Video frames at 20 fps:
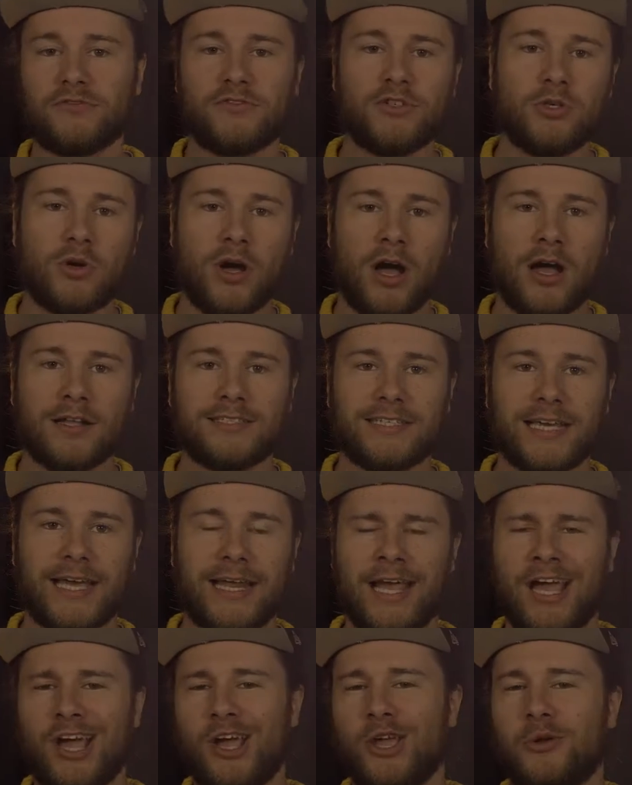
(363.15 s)
bunch of new
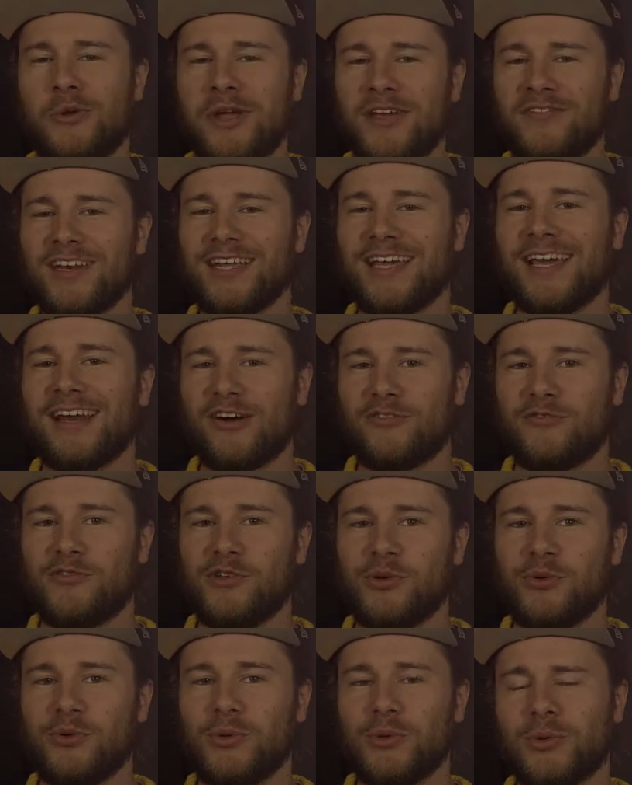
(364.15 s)
content. You even get a
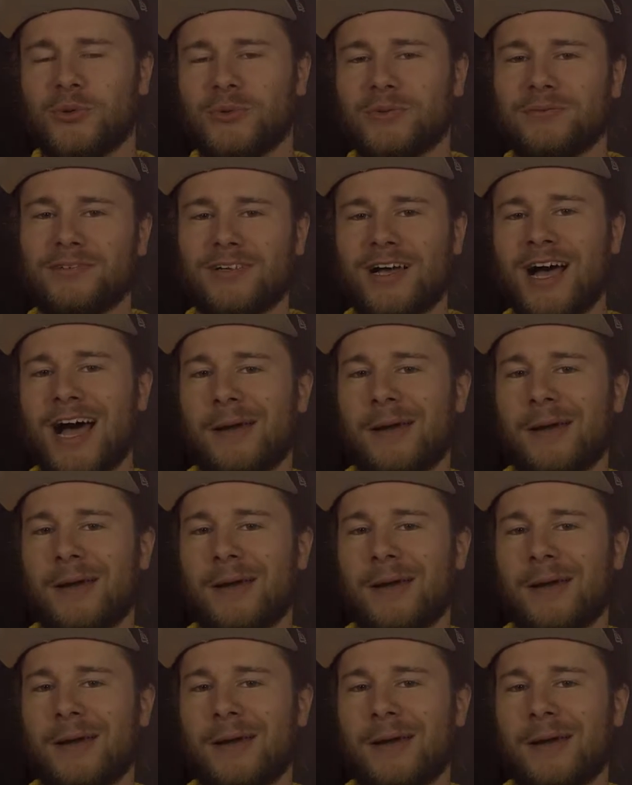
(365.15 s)
few